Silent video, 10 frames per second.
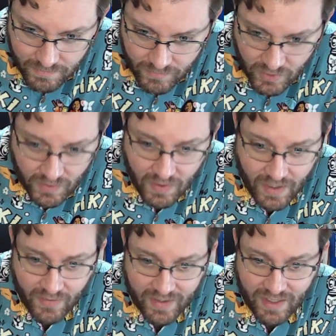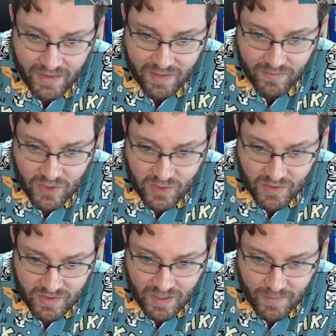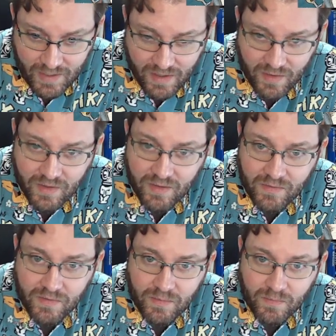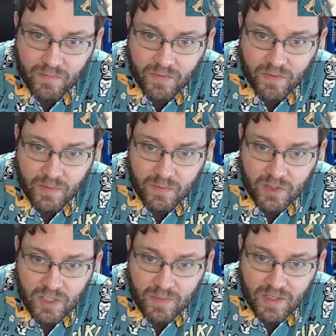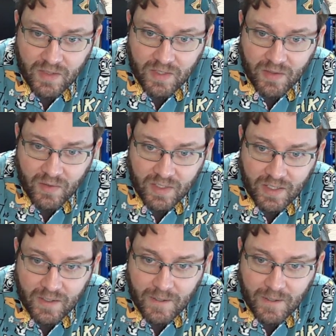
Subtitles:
So, no, I don't think anything official has come out from GME on that one yet.